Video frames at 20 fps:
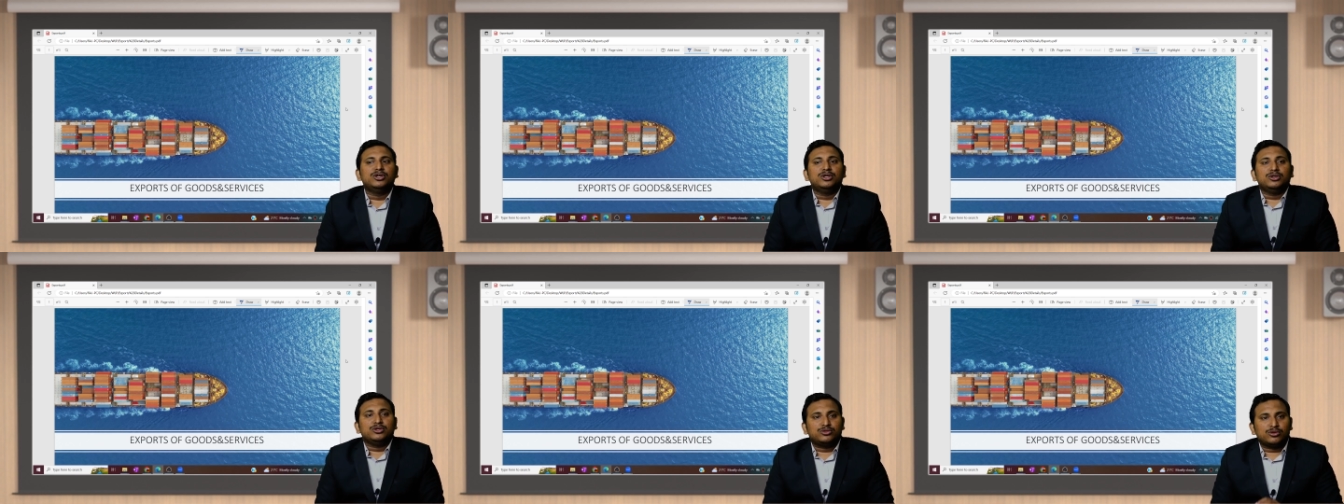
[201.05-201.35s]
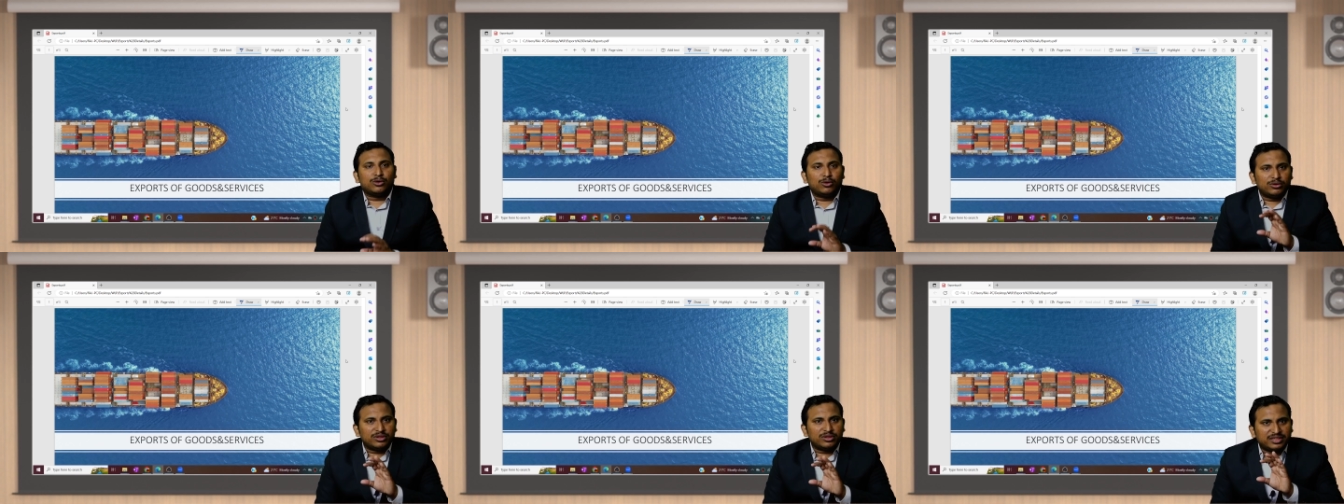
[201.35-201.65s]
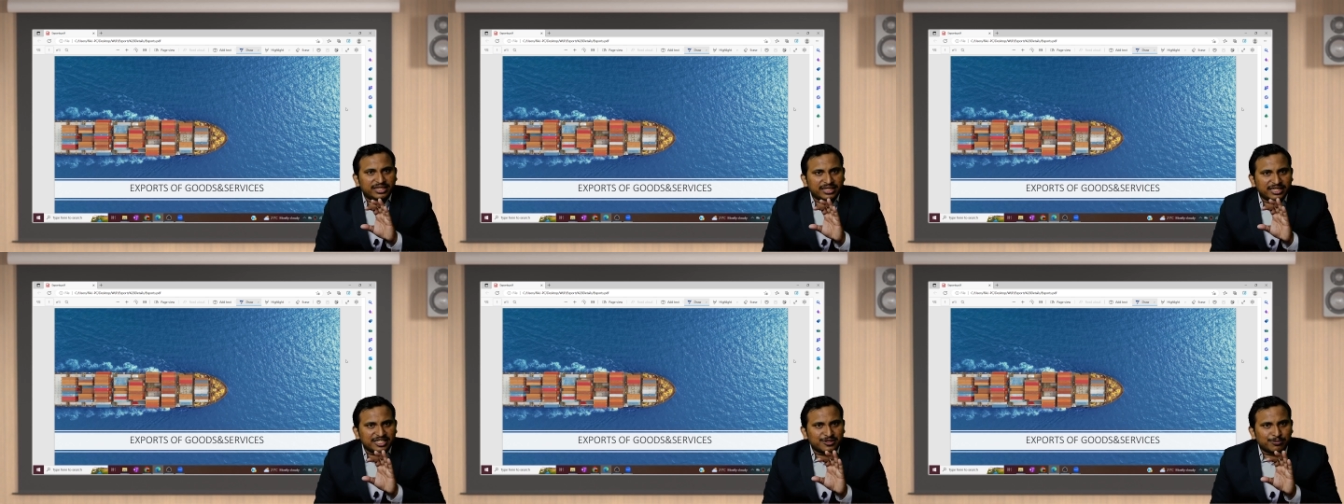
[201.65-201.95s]
So
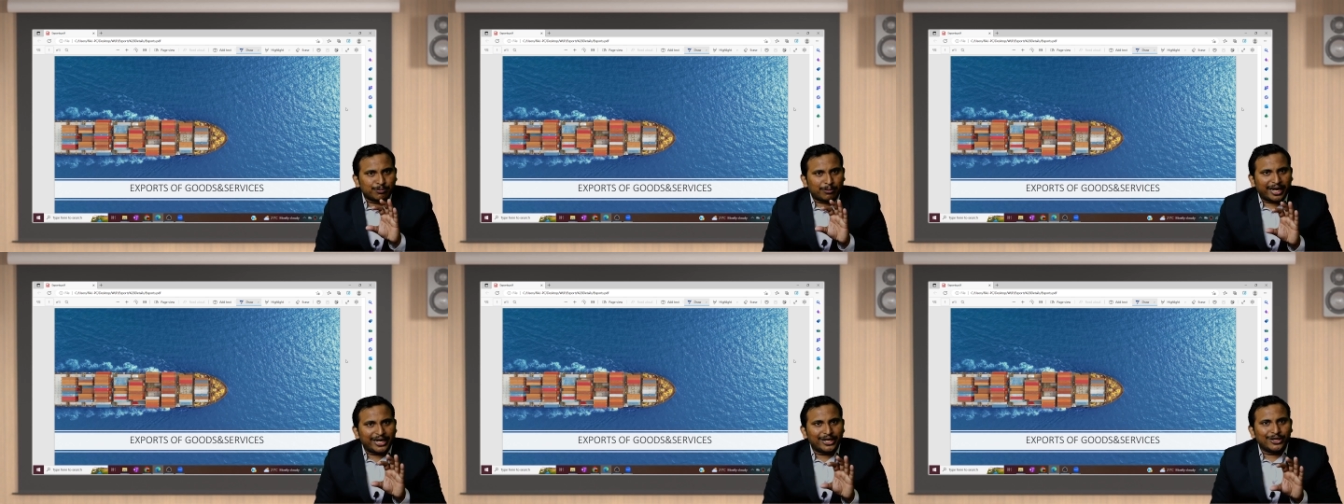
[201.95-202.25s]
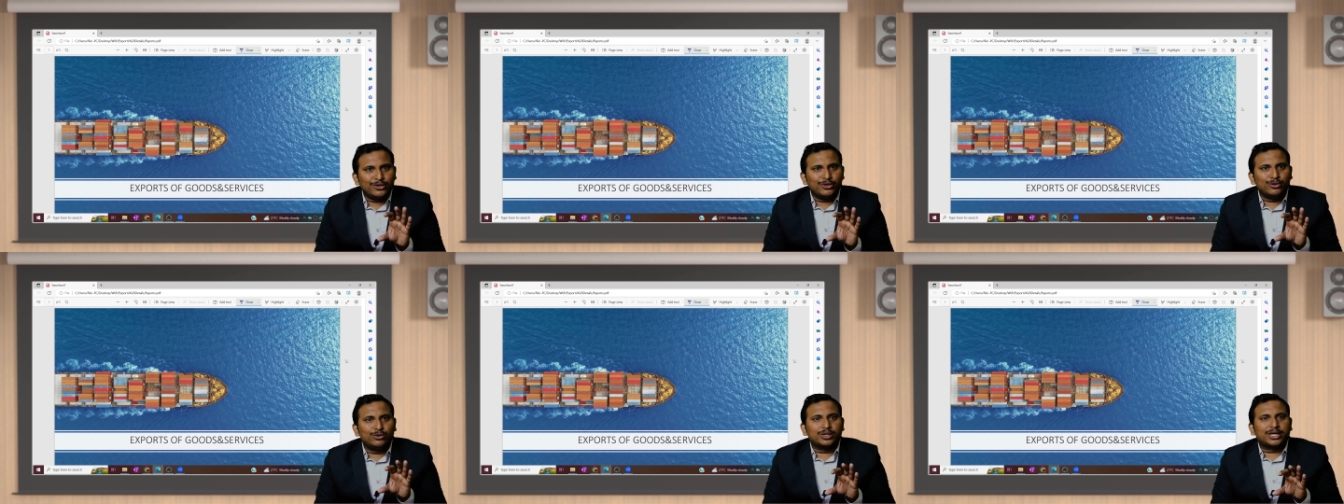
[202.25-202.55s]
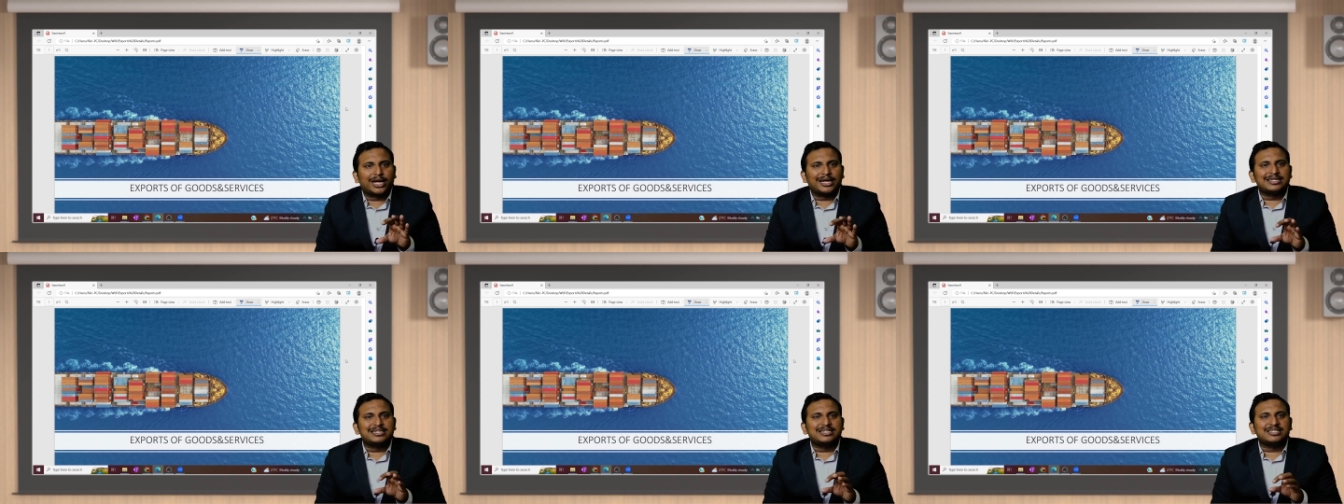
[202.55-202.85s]
these minute
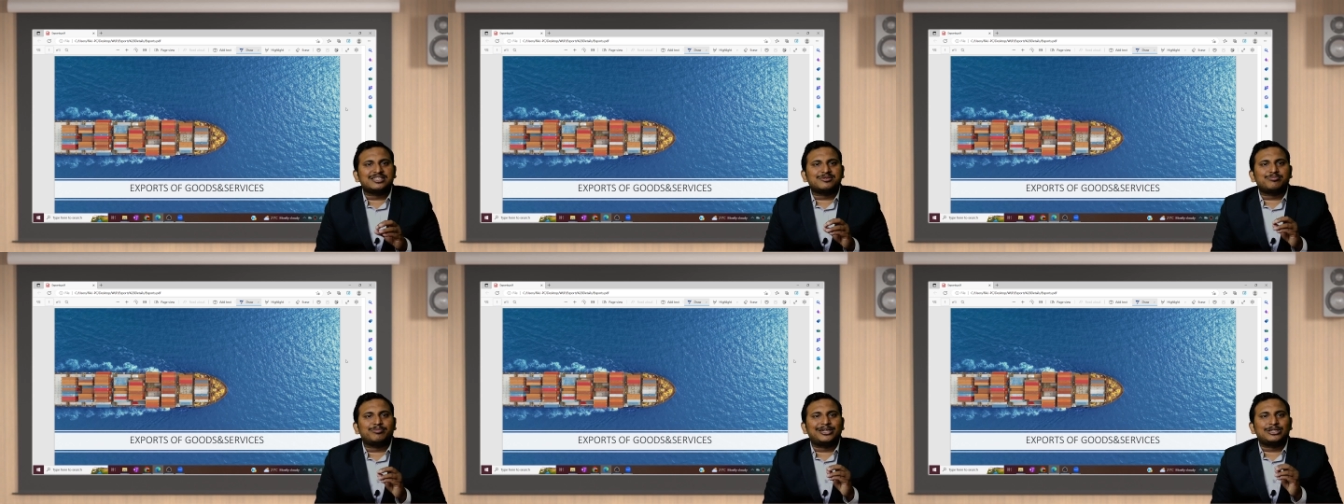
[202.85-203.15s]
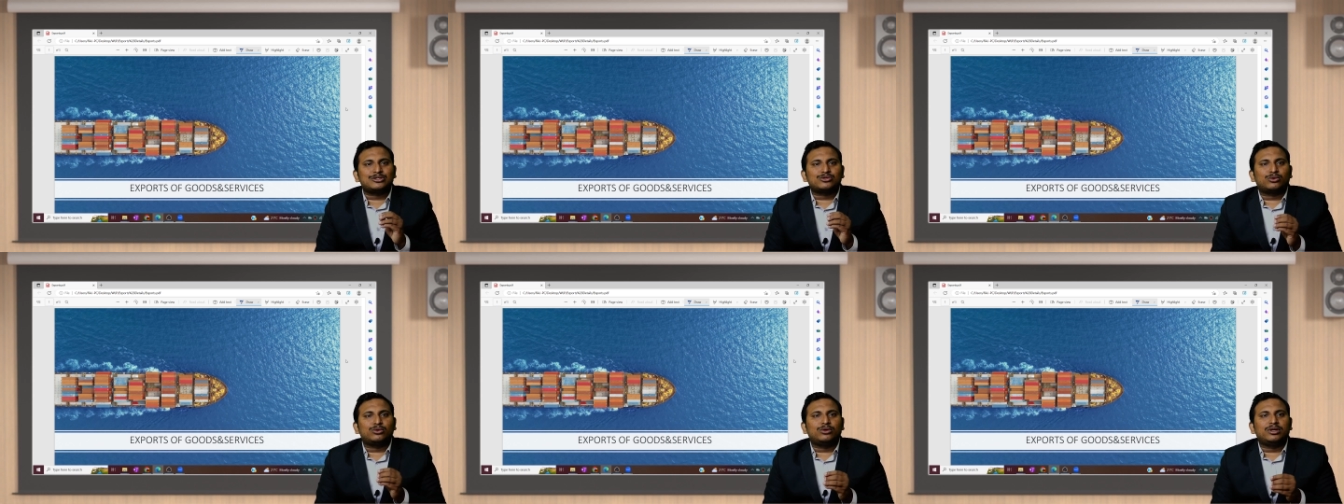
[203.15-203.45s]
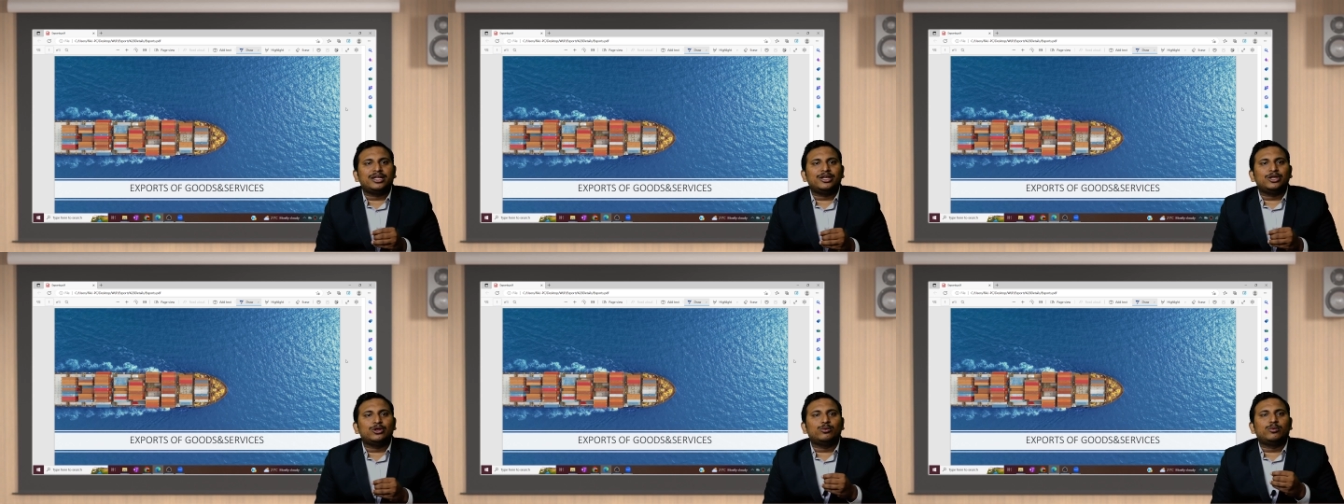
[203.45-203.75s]
adjustments only
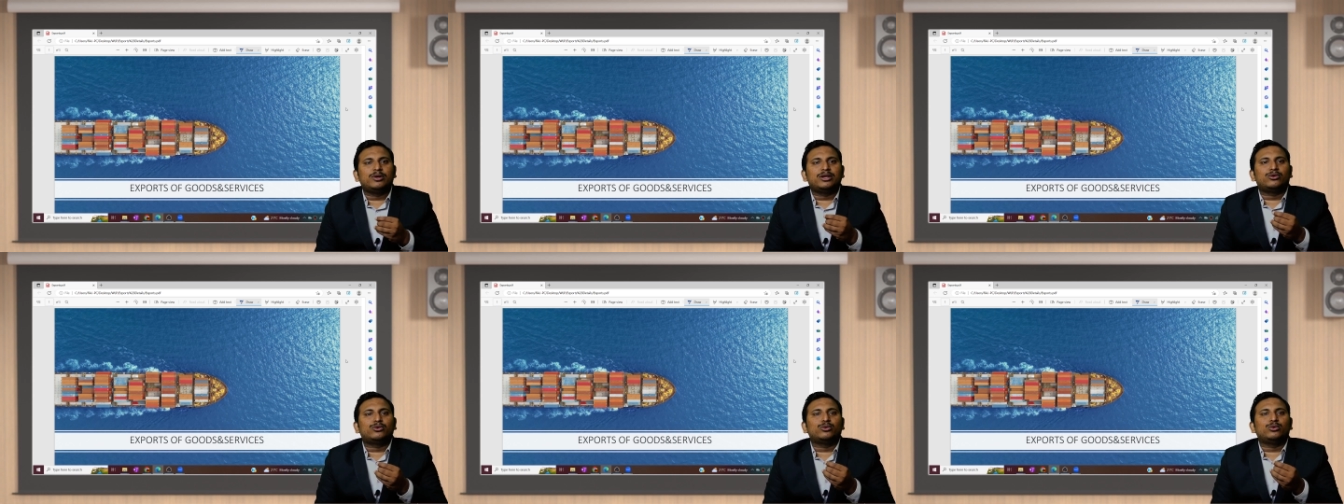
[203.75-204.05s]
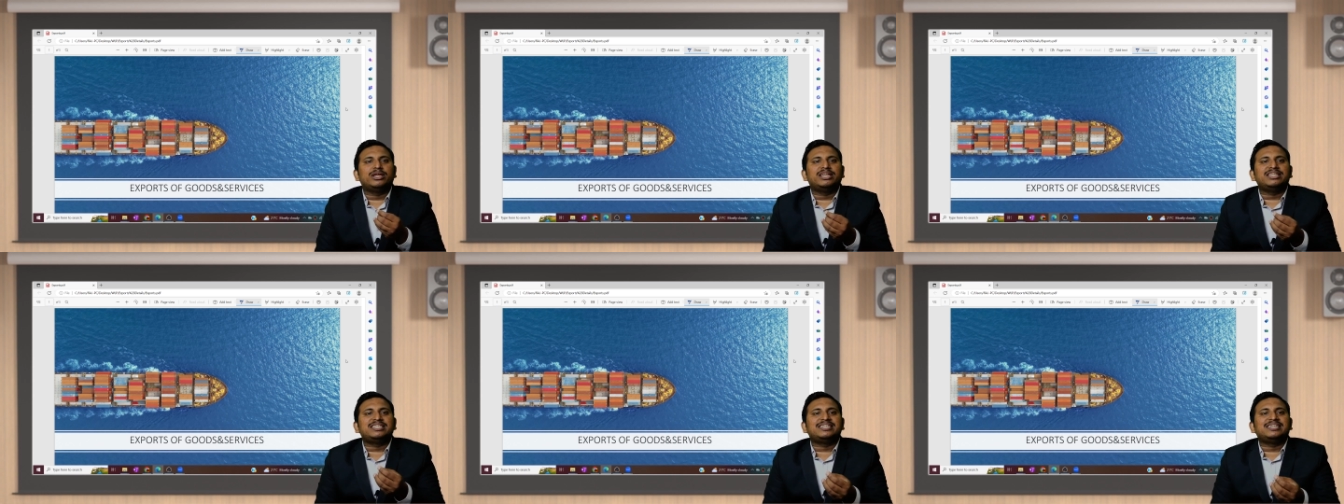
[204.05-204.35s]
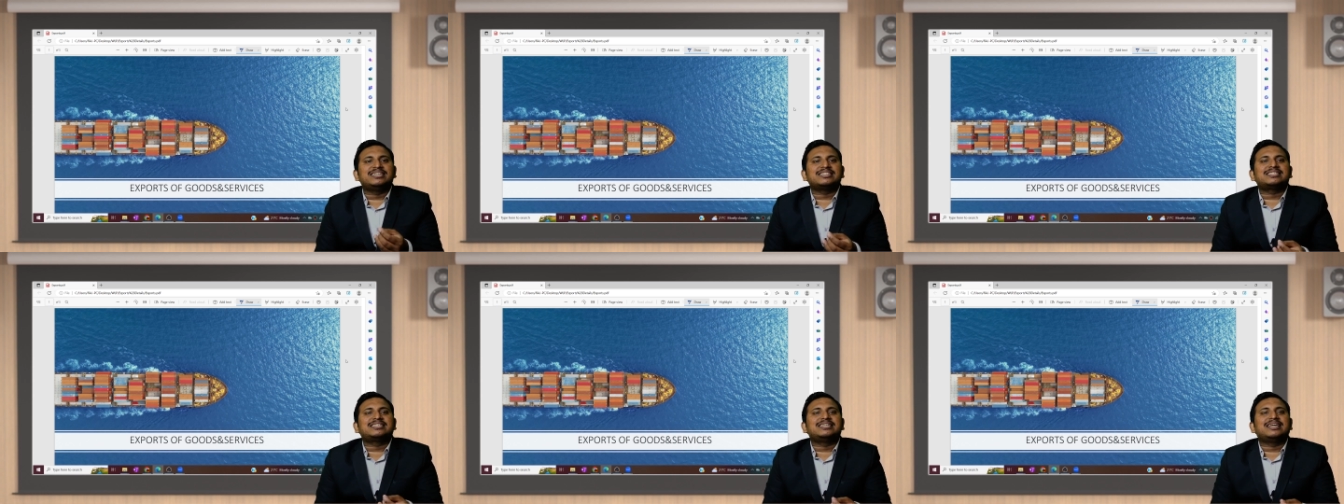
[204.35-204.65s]
you will do in
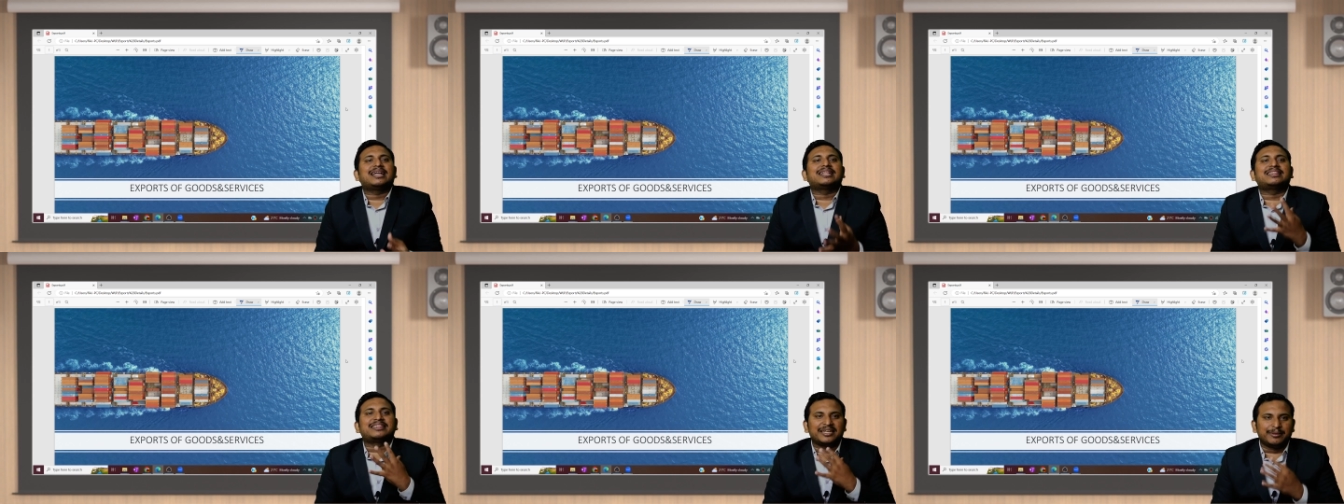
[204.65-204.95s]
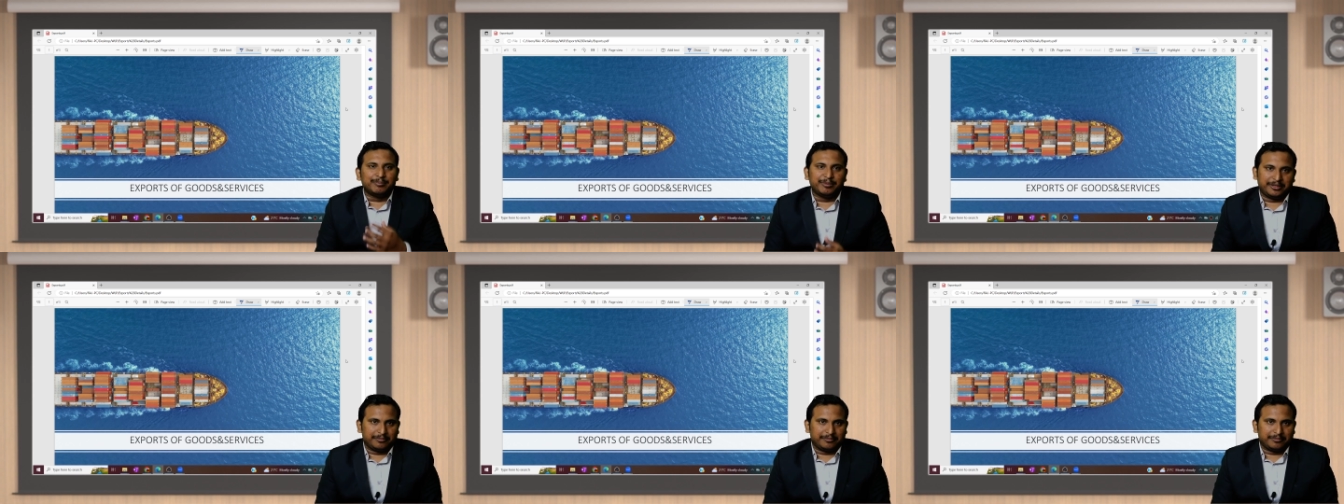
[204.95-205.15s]
GSTR 3.